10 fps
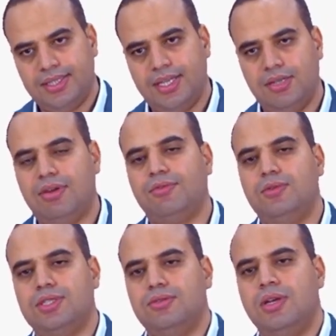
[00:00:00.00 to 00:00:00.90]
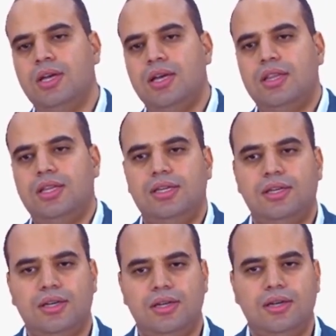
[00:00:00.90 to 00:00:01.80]
and we have also the
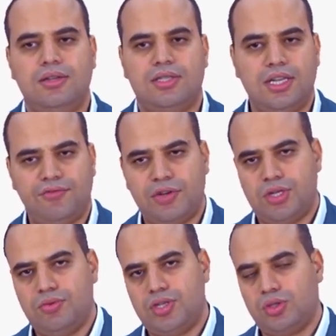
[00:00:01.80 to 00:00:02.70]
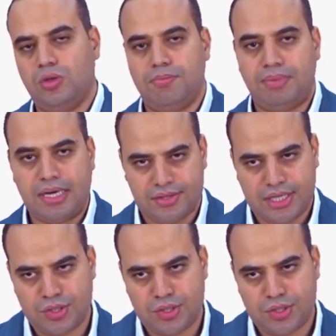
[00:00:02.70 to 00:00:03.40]
skin friction, which is called the parasite